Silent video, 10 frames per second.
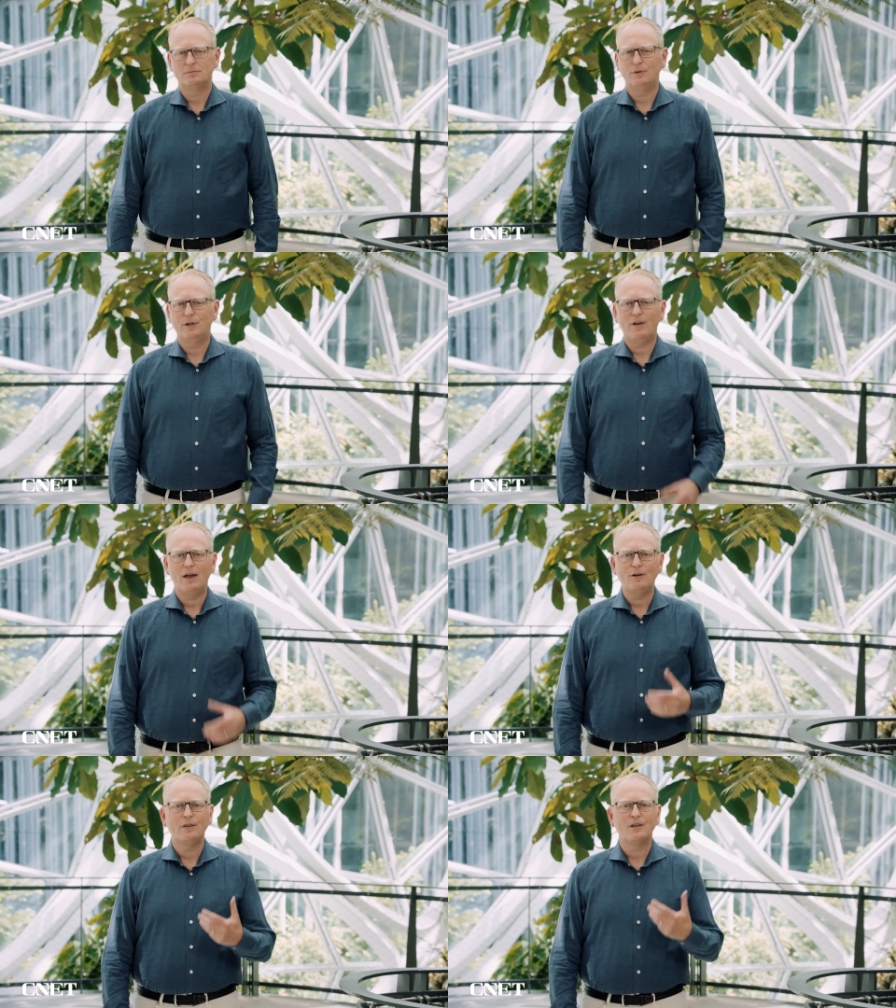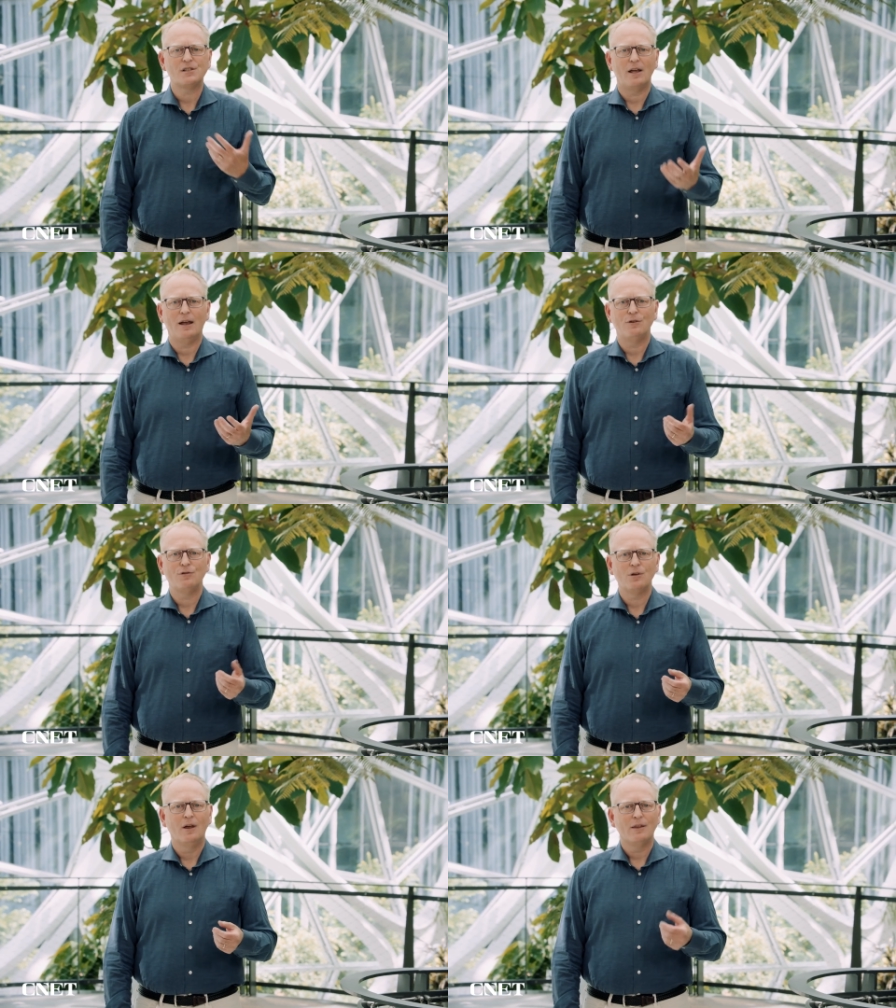We've entered this
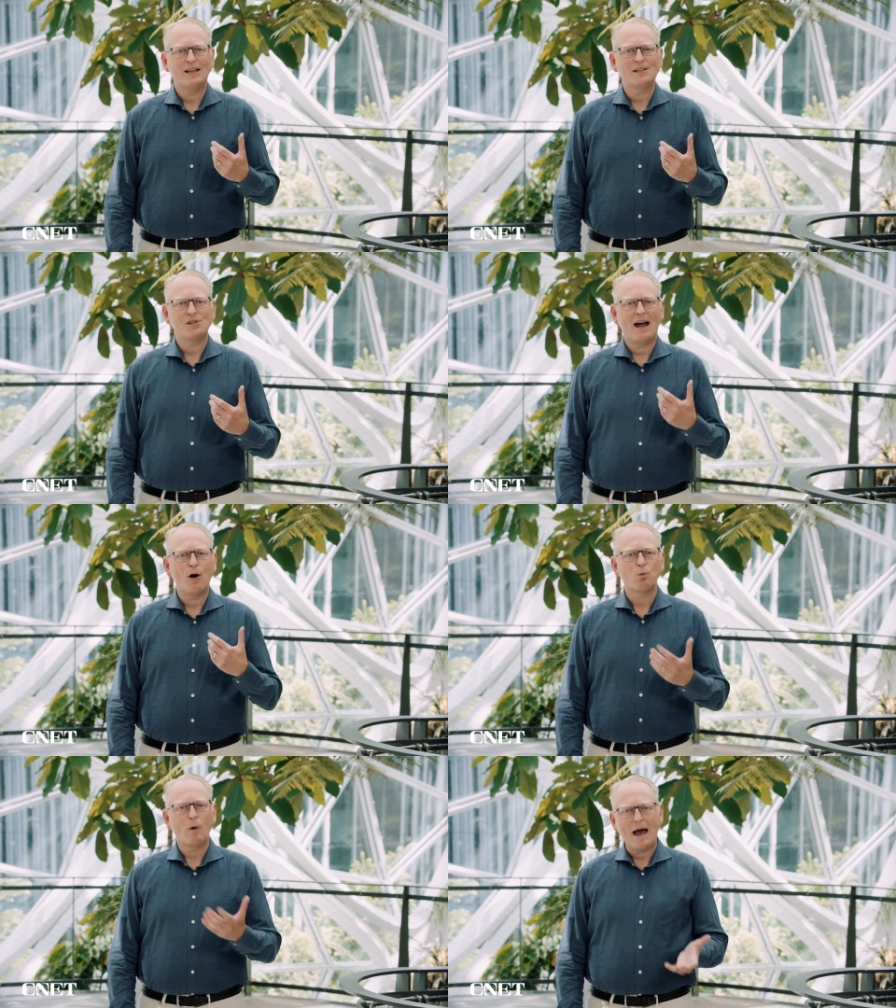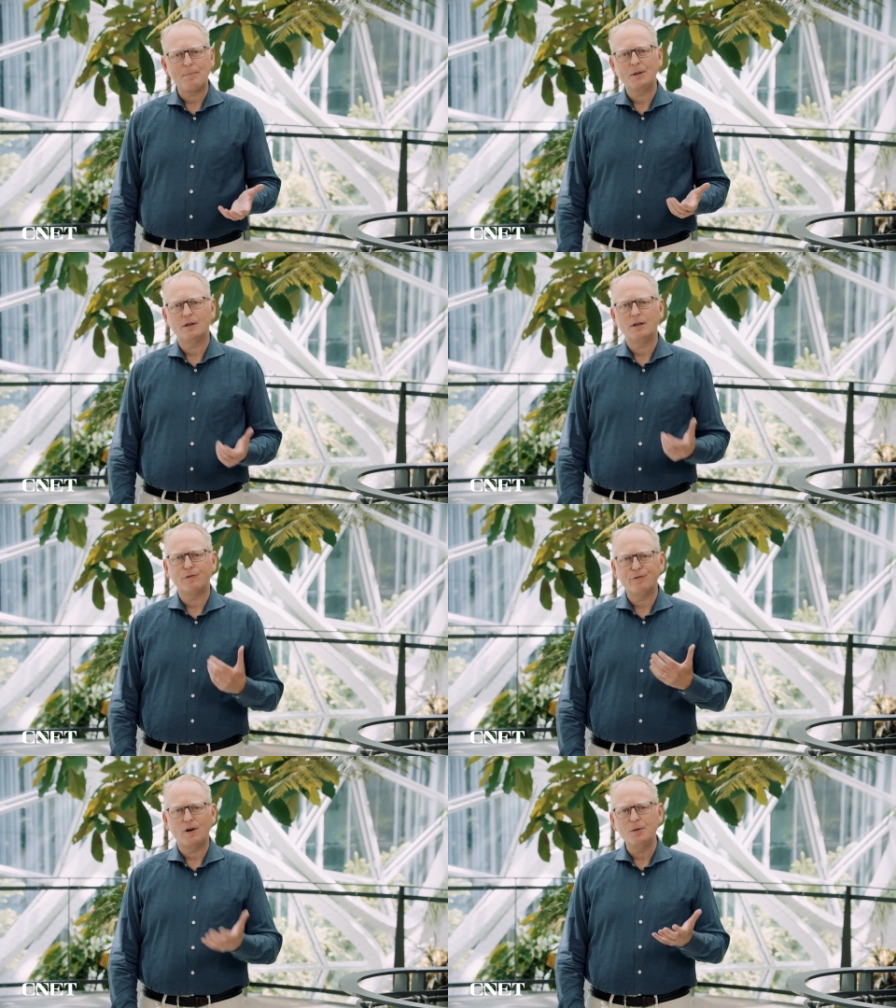age thanks to how rapidly
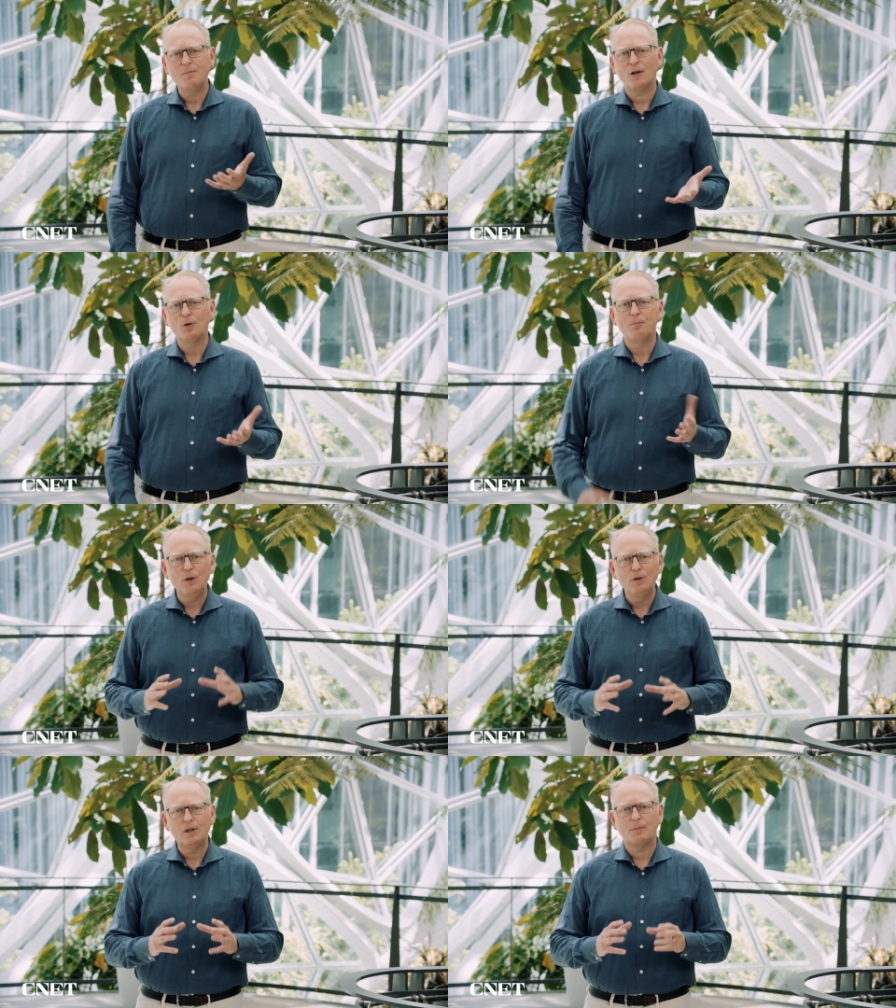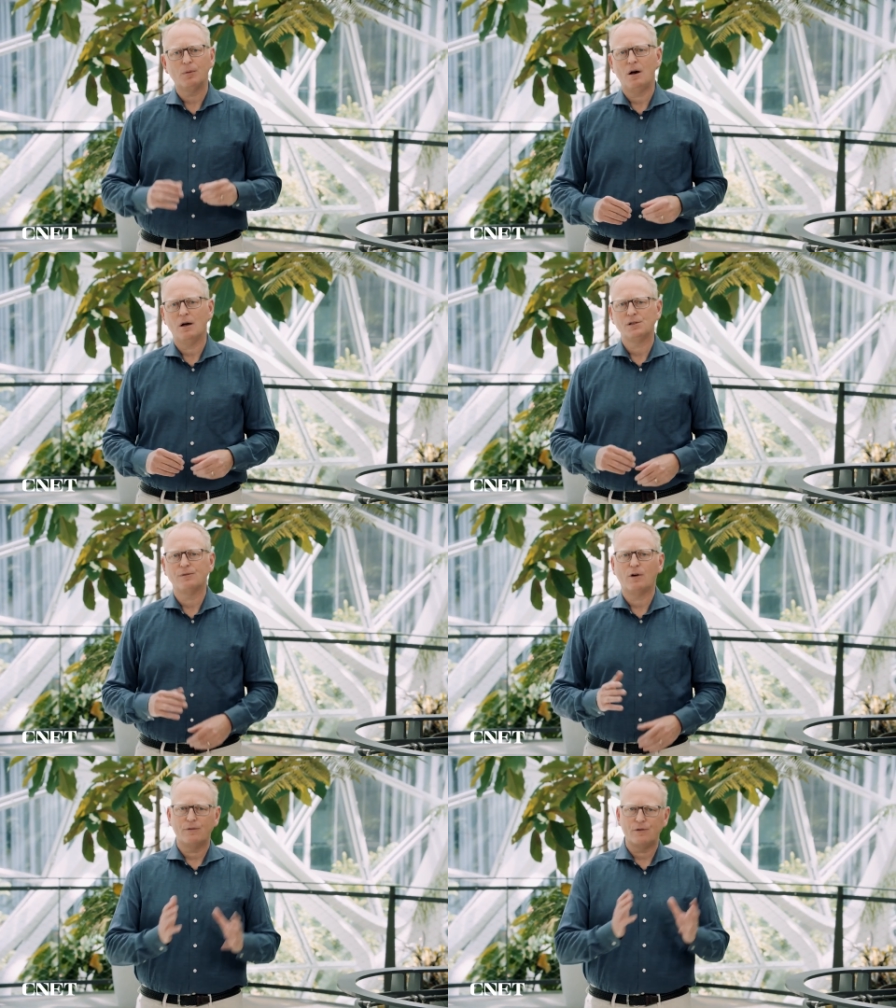the fundamental building blocks
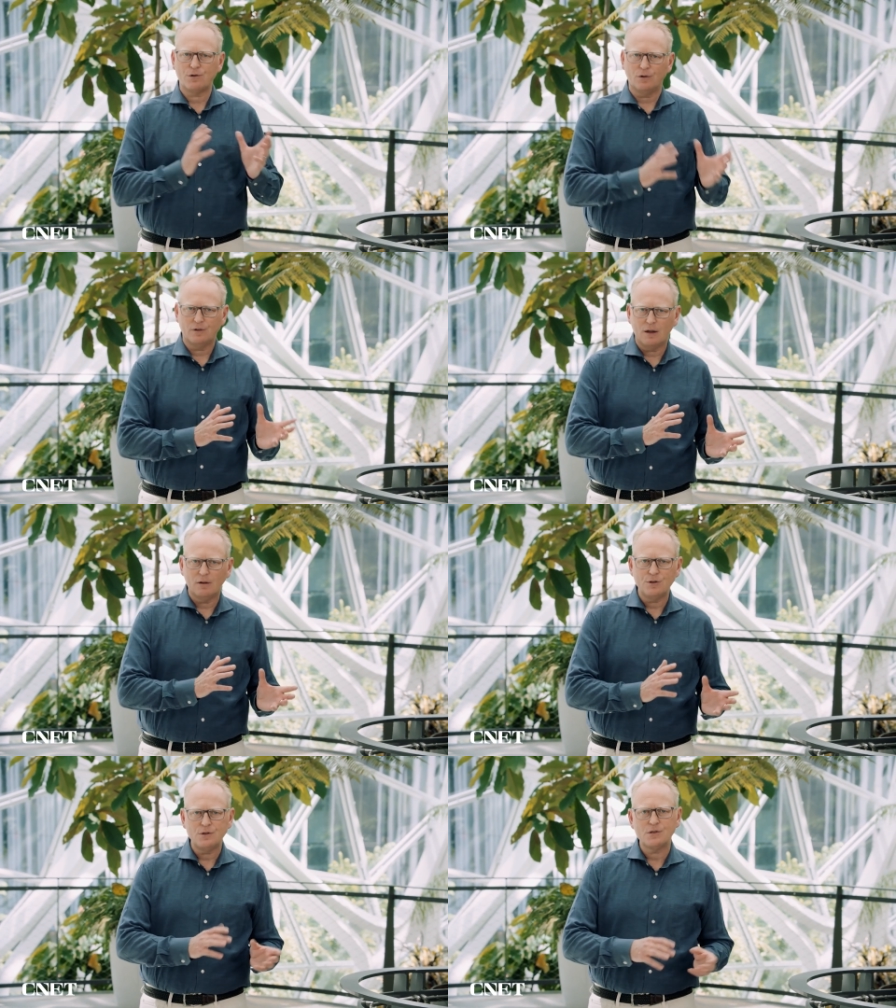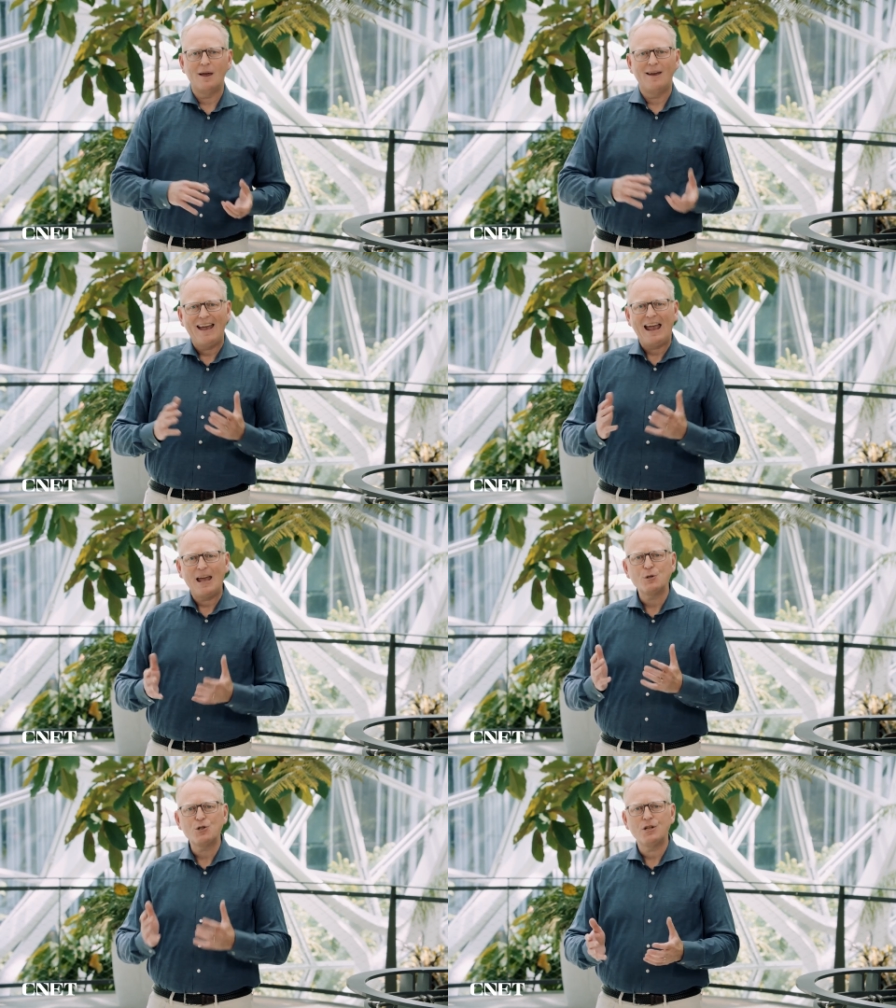of artificial intelligence
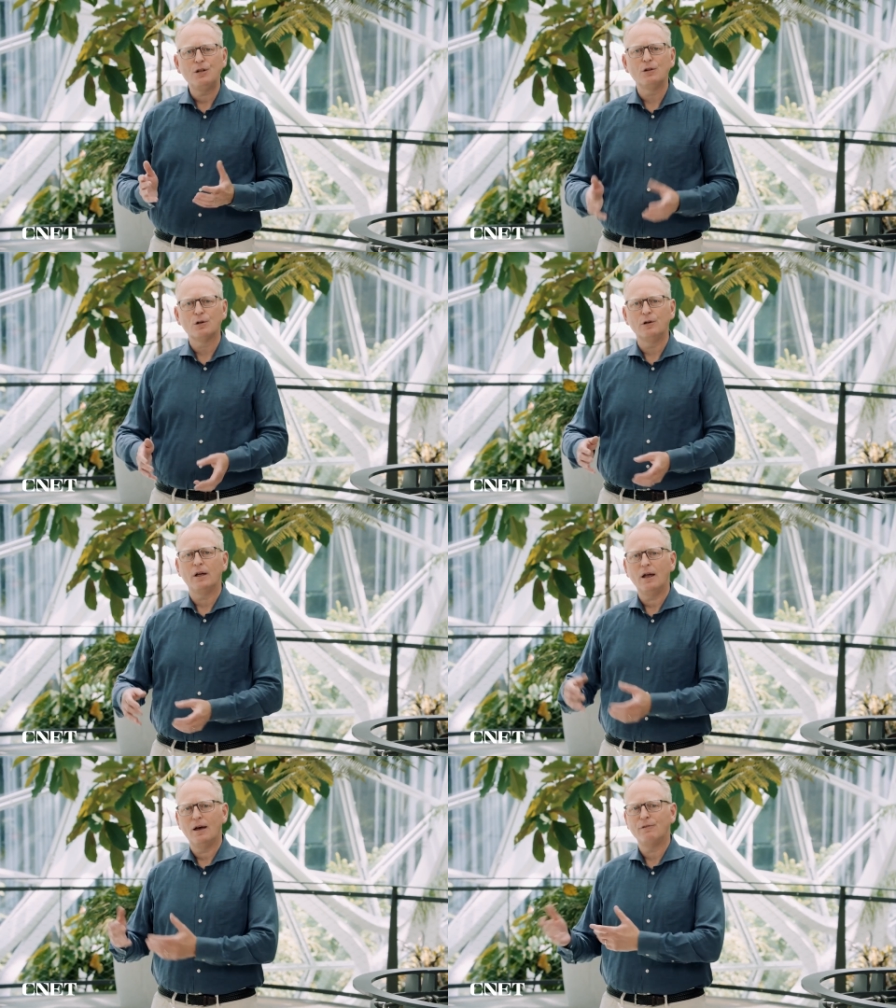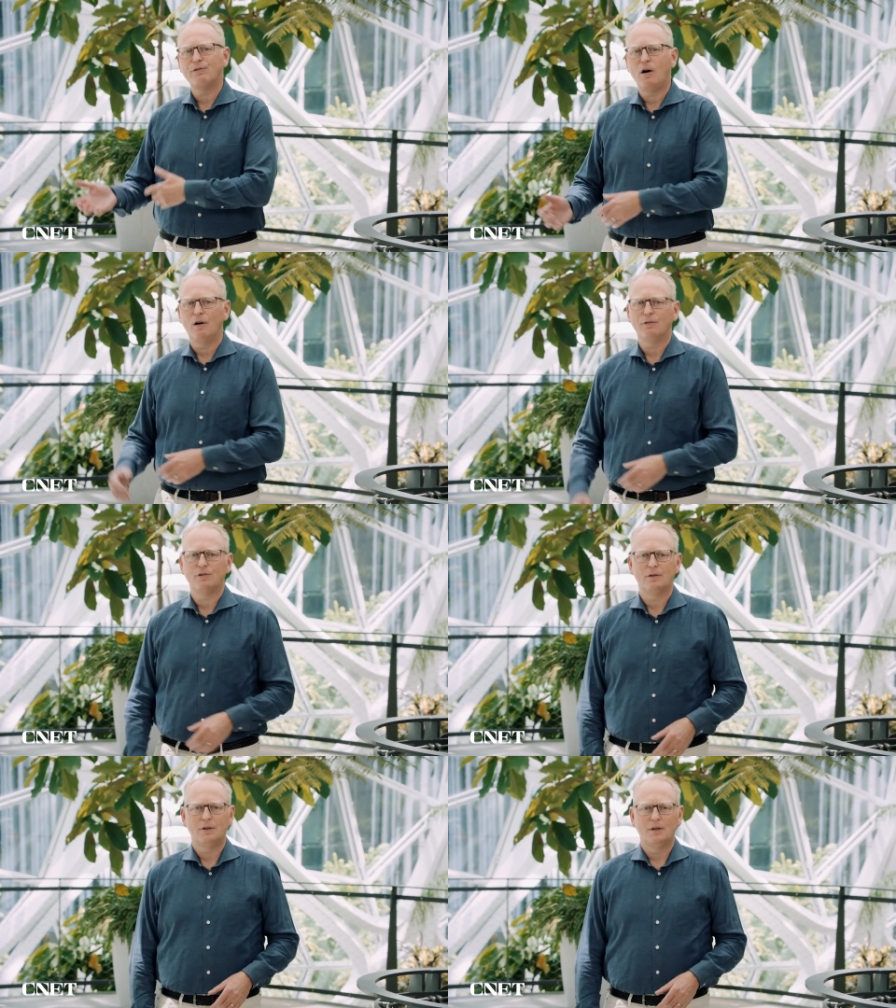and machine learning have evolved.